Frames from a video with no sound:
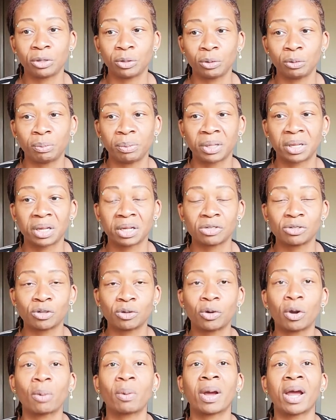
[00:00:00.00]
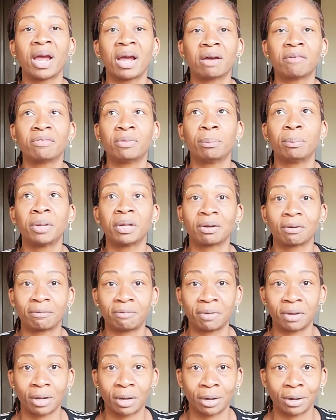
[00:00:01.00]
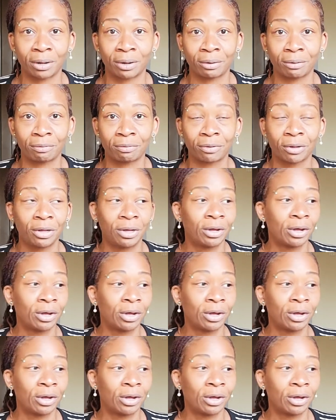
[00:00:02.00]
you because you don't have the benefit of